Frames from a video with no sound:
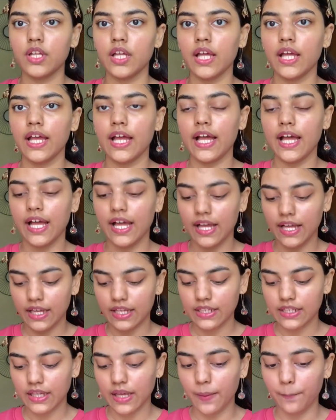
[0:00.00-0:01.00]
and
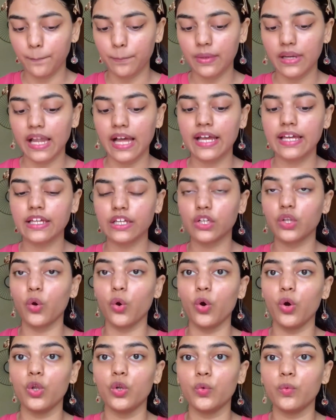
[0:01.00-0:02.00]
apply it all
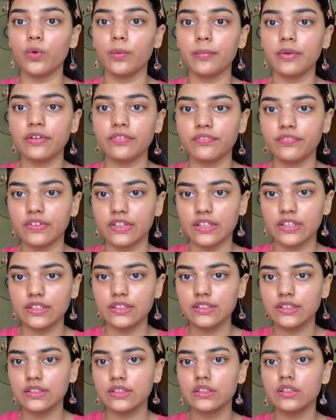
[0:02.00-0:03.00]
over my face.
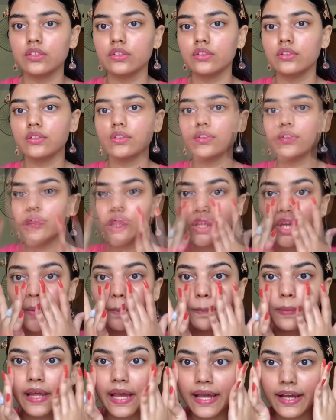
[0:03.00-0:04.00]
So when you apply
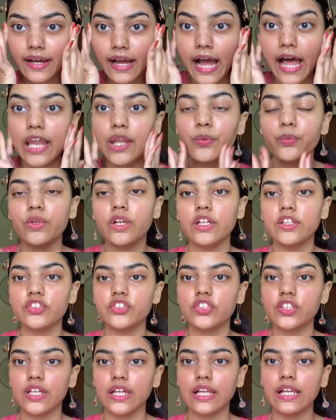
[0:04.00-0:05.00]
aloe vera
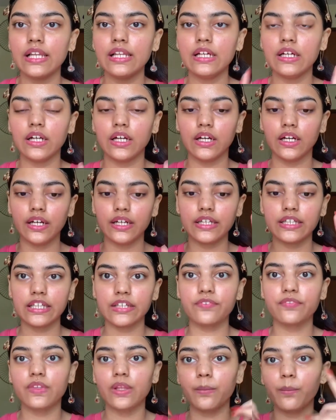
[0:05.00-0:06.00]
gel, it gives a
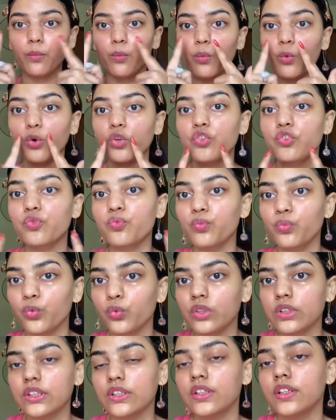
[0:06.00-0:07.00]
more
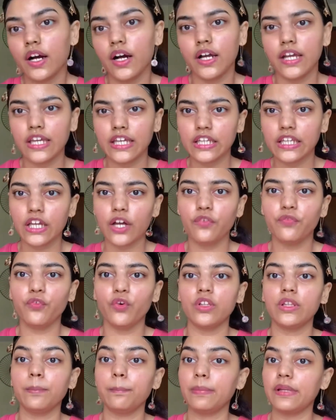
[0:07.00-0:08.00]
smoother area for the
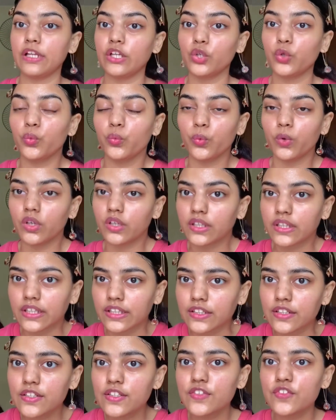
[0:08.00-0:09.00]
blade to work in.
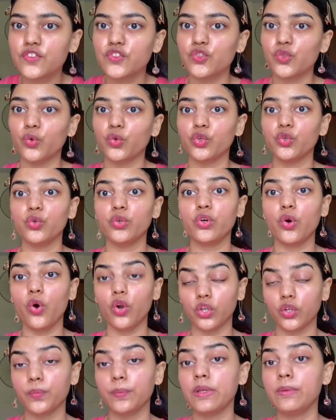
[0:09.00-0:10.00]
So you got to
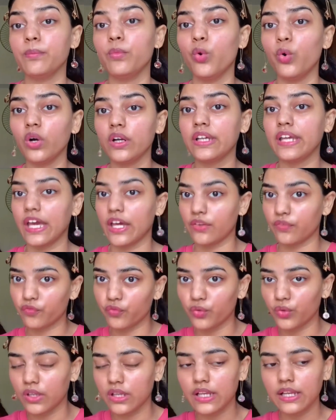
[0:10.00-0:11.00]
be more careful
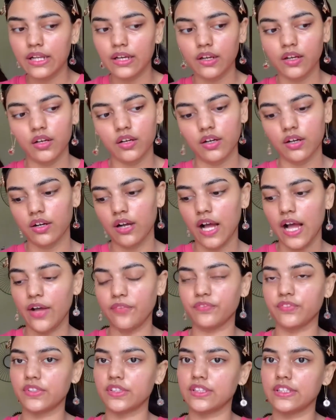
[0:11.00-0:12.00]
after
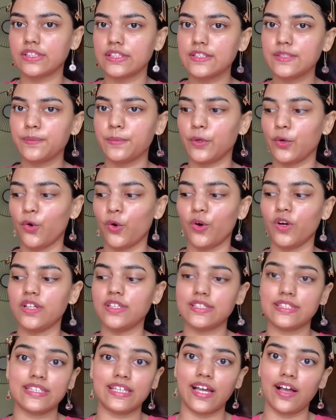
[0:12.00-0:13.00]
this because
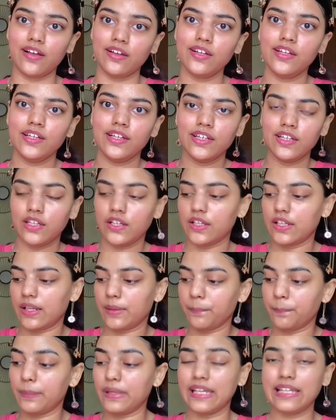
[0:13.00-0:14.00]
the
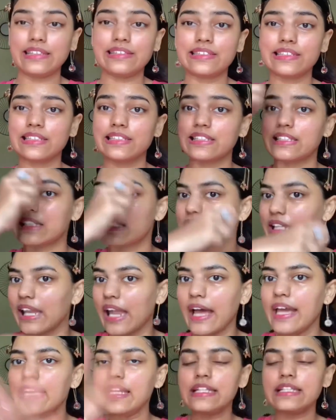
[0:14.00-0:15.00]
blade just
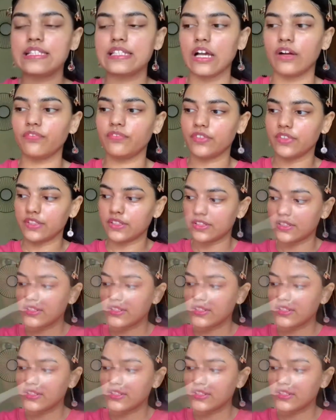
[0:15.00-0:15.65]
slides after this.